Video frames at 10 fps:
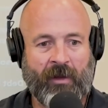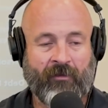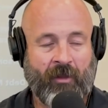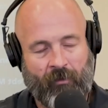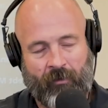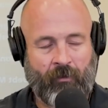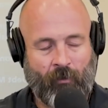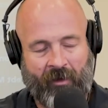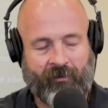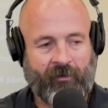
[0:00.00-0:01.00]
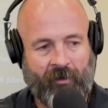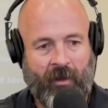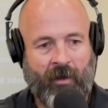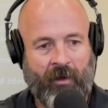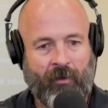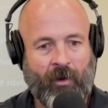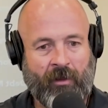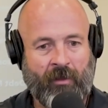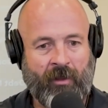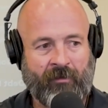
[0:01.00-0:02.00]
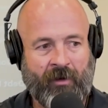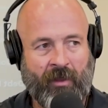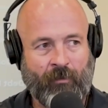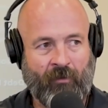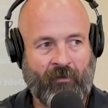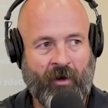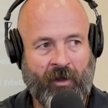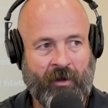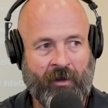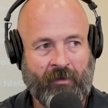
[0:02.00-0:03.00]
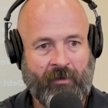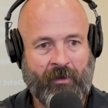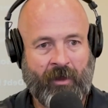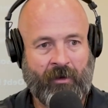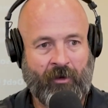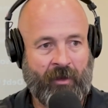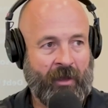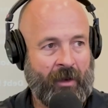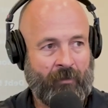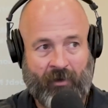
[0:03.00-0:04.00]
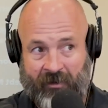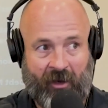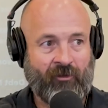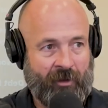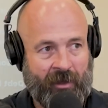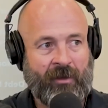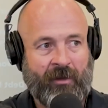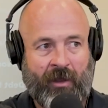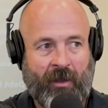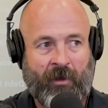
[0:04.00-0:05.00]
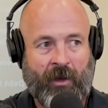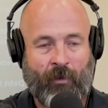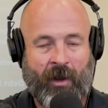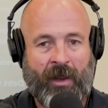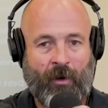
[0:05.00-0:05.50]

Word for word: even though rates are still high, whether there's another provider that you can get potentially a better rate.